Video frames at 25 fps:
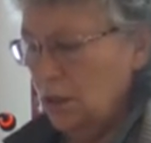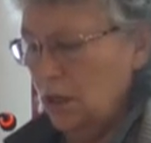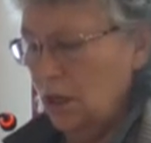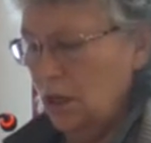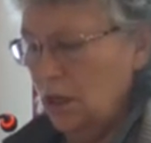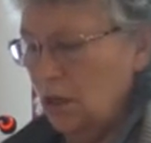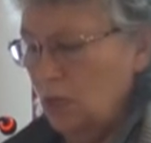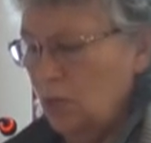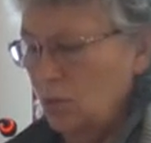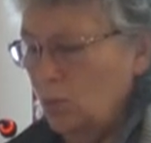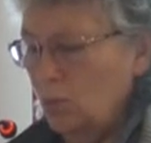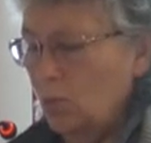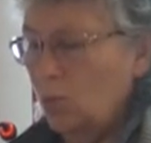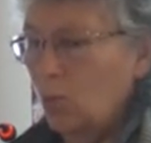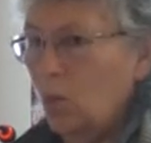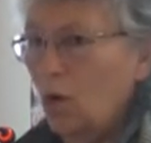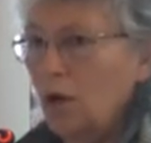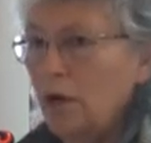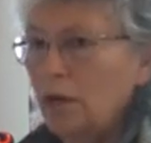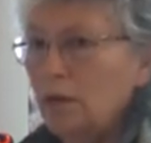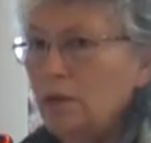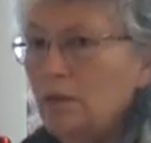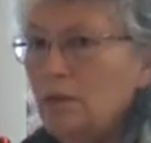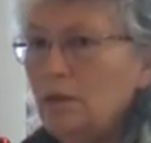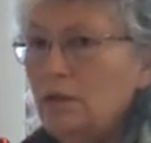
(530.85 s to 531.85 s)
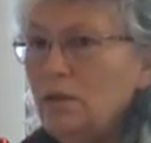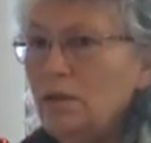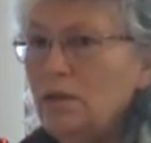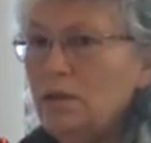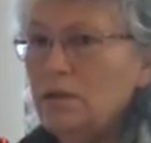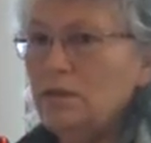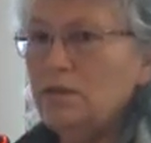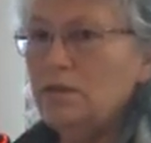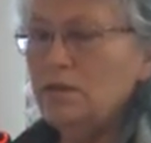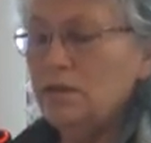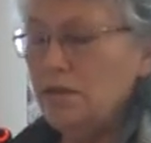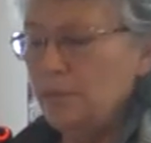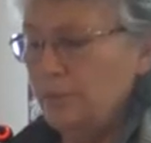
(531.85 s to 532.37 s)
one
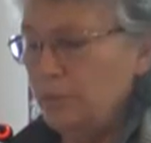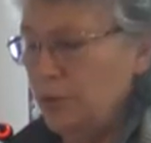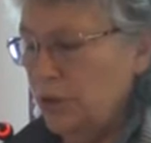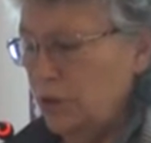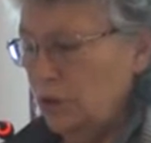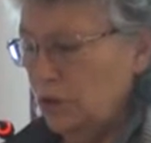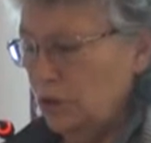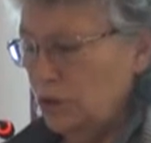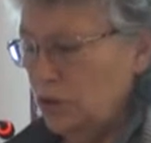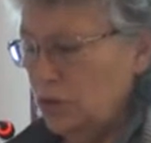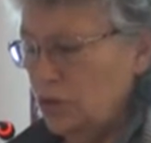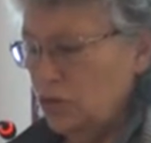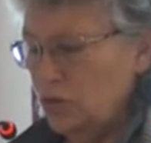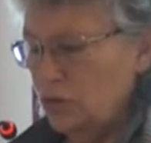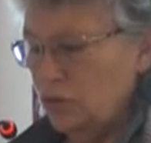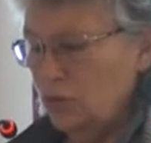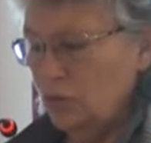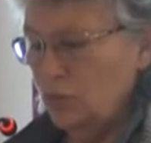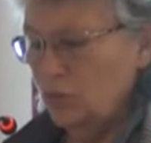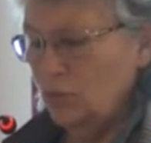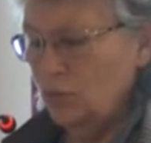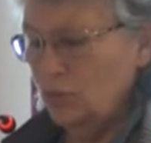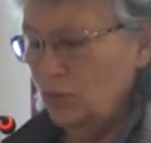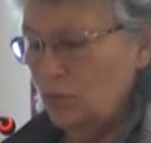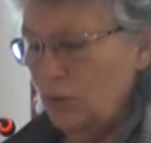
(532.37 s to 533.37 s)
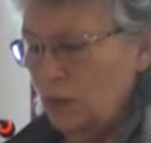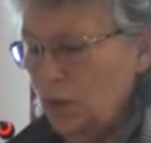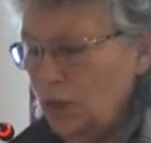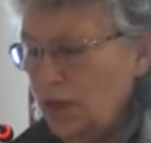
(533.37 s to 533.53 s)
exhibit to